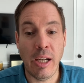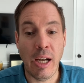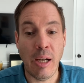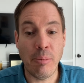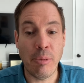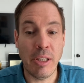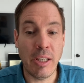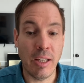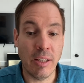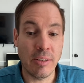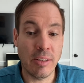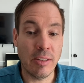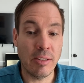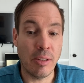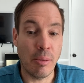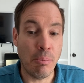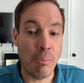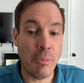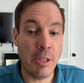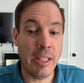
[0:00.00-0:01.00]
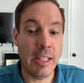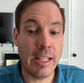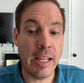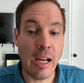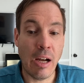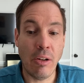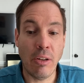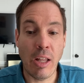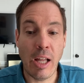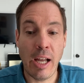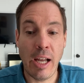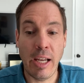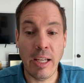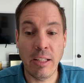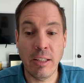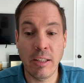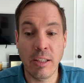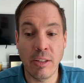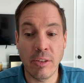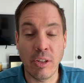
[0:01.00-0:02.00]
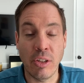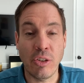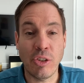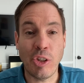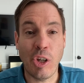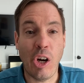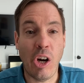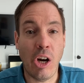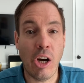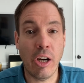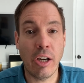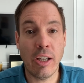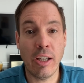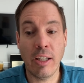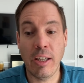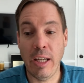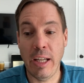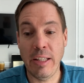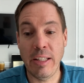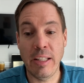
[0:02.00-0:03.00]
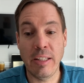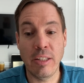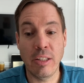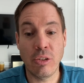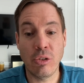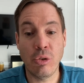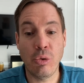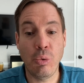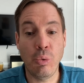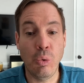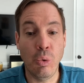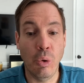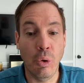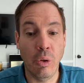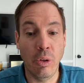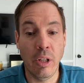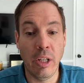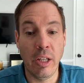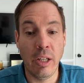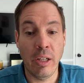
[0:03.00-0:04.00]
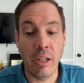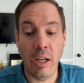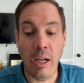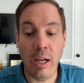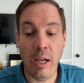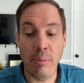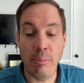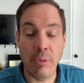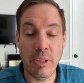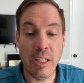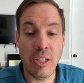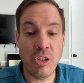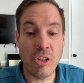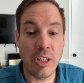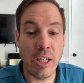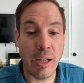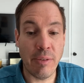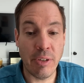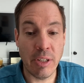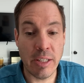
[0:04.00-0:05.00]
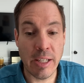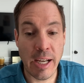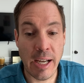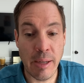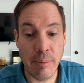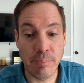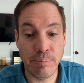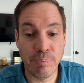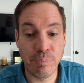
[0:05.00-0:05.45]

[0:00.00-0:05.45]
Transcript: because it's a meeting outline, the talk, and then the tool each and every time.